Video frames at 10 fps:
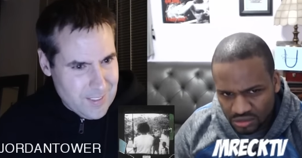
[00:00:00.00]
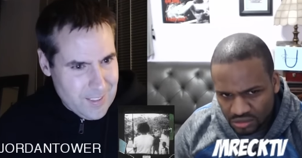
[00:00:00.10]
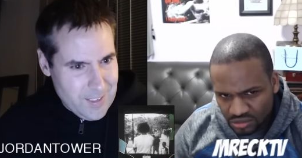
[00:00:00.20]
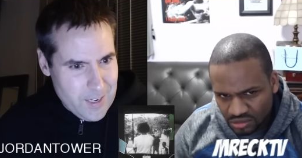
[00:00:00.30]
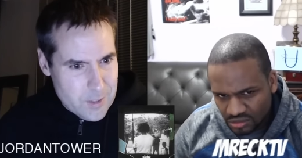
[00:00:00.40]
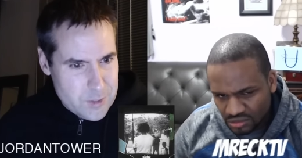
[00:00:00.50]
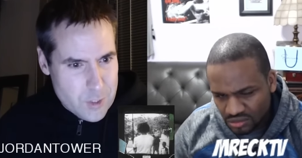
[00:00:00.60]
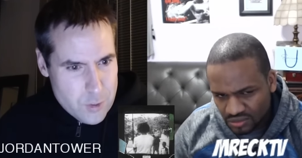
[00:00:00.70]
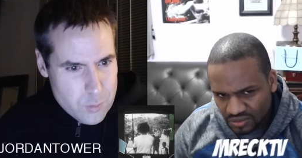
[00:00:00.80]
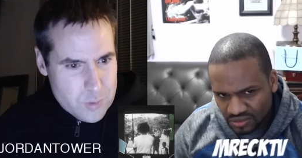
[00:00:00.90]
Speaker 1: Here's a
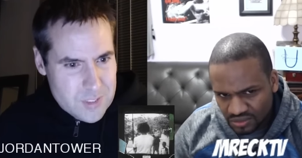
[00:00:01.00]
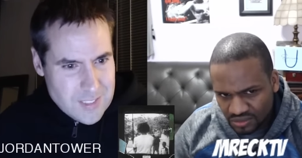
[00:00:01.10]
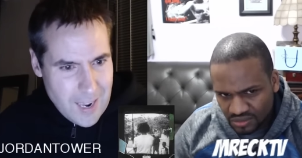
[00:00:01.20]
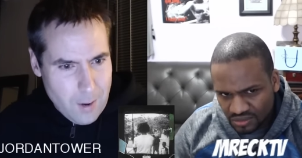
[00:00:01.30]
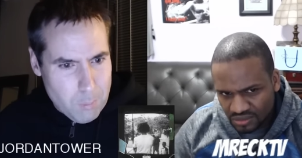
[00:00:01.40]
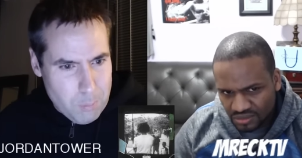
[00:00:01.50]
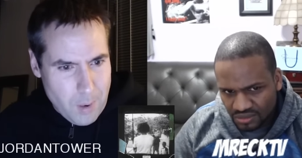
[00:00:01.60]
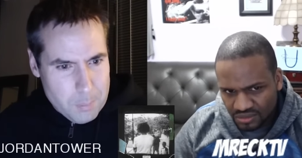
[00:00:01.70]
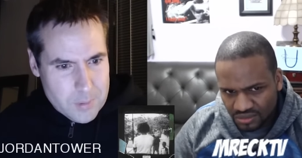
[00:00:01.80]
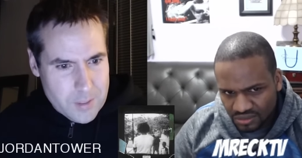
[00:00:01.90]
new style
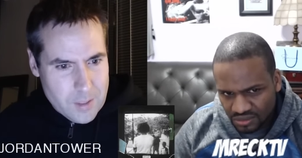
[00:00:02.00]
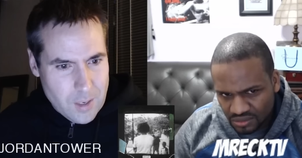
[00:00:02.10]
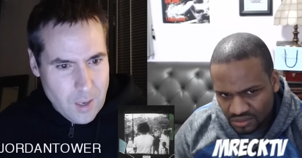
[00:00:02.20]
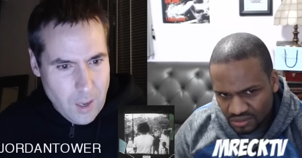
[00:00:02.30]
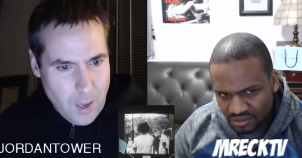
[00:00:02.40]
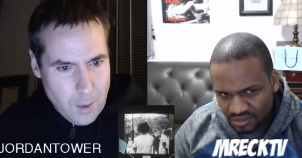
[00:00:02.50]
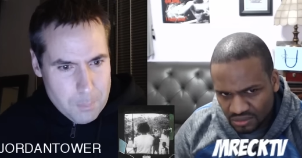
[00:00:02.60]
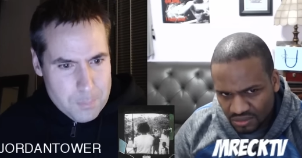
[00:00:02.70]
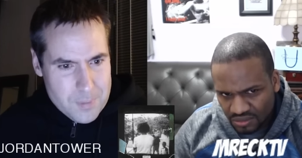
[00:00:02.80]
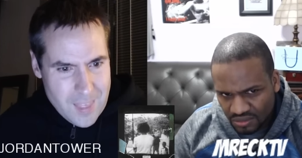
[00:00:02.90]
bubbling
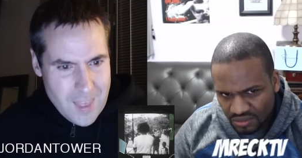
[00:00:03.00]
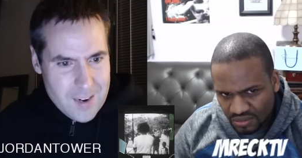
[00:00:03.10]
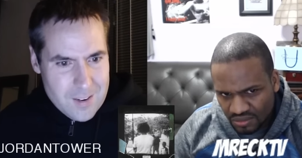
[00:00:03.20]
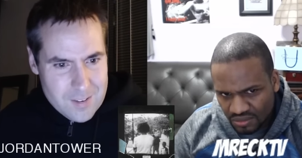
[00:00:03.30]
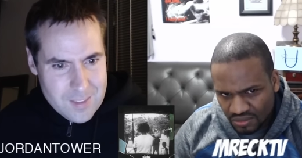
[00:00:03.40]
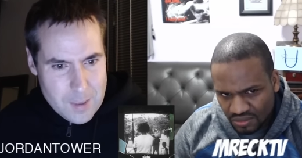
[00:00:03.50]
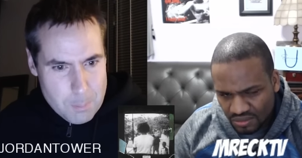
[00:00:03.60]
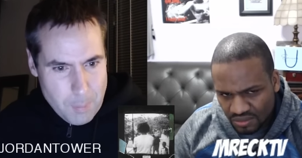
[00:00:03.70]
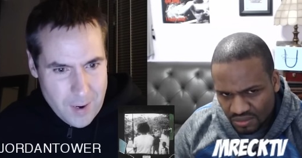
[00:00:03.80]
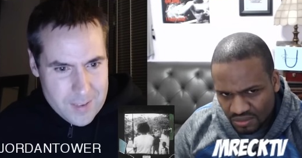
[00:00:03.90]
up. Then they
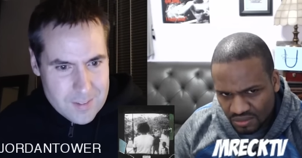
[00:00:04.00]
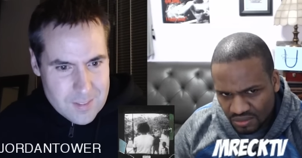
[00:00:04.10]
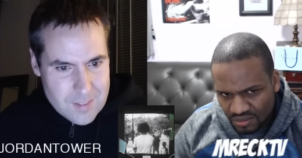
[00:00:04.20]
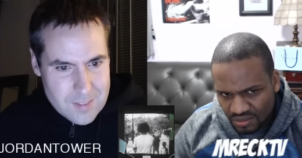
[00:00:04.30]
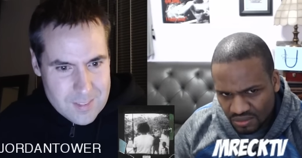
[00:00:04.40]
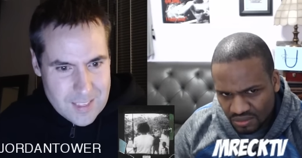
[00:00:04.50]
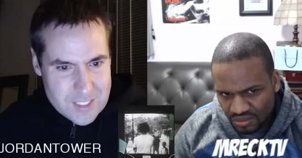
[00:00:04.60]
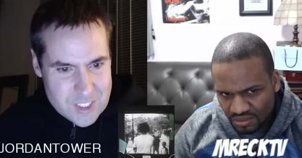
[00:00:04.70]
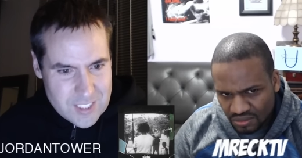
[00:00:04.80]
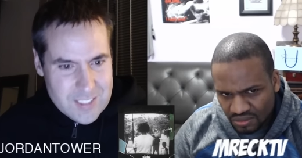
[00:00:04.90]
bite that
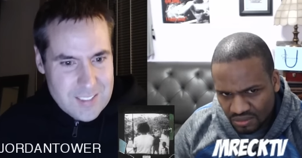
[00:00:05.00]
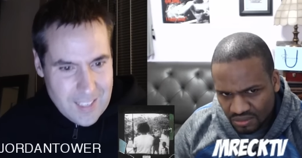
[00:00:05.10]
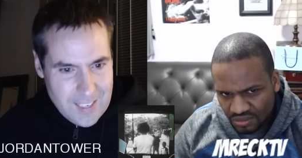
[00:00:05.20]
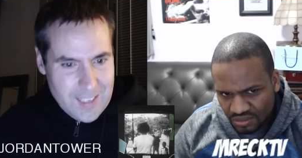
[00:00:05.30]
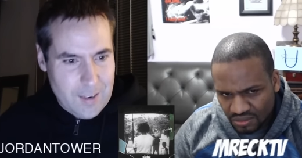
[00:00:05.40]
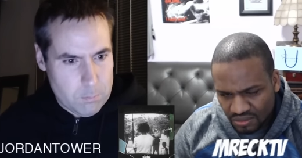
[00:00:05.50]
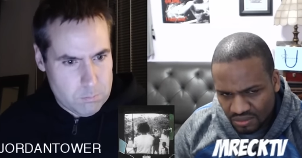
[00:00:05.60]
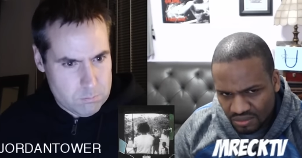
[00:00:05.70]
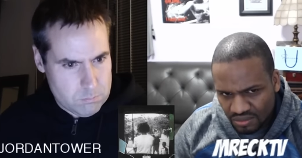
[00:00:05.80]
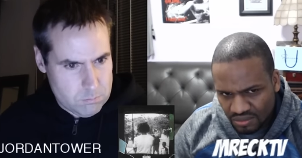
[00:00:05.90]
shit. Damn.
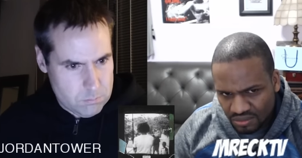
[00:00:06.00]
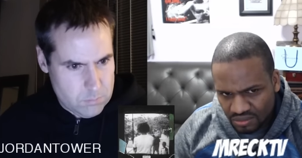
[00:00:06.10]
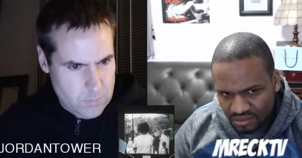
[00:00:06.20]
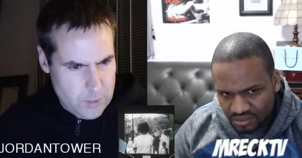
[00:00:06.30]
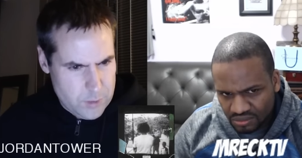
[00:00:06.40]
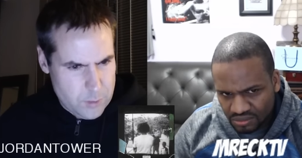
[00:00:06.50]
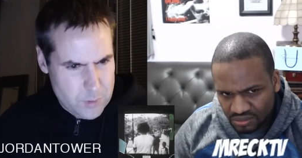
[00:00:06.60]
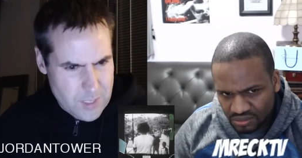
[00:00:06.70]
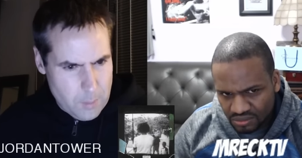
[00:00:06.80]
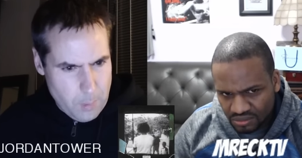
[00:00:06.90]
Here's new
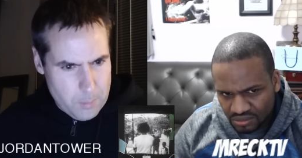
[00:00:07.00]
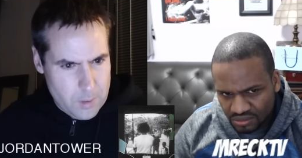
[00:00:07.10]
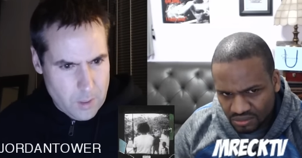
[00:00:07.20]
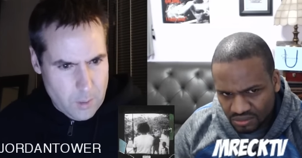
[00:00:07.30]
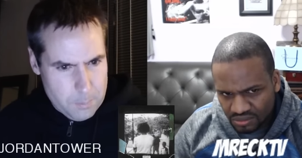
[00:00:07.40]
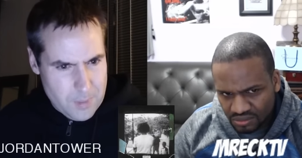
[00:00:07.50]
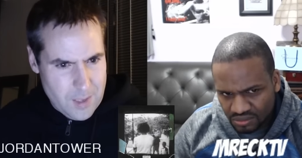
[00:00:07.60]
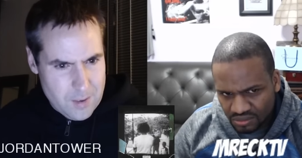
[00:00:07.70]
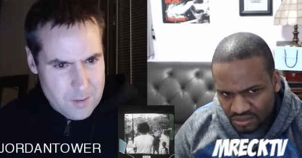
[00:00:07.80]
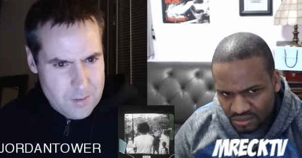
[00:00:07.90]
style bubbling up.
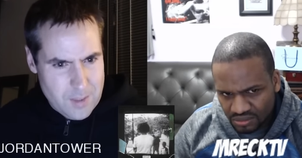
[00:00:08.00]
Then they